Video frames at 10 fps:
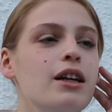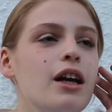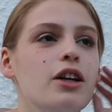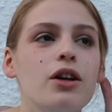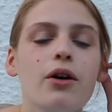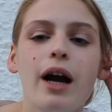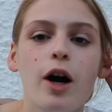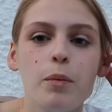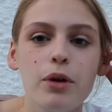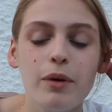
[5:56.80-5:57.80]

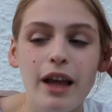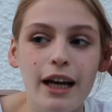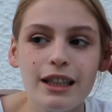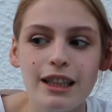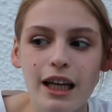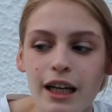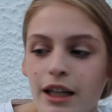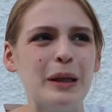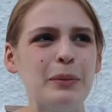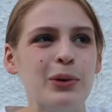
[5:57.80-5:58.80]
help you with editing,
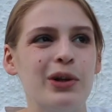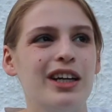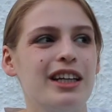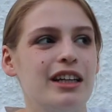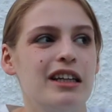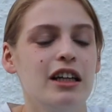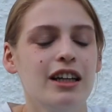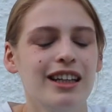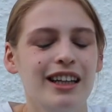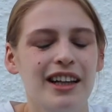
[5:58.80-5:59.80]
people that are
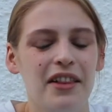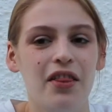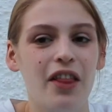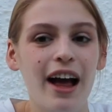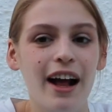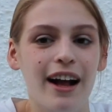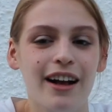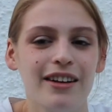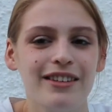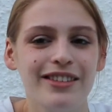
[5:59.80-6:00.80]
there
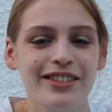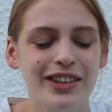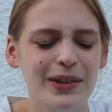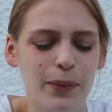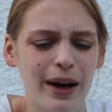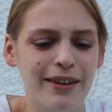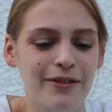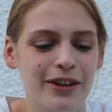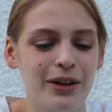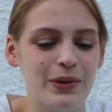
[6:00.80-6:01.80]
just waiting
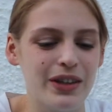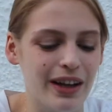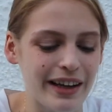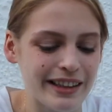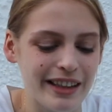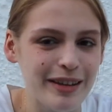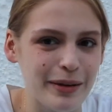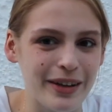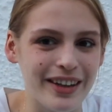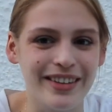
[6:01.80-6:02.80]
for you to say something,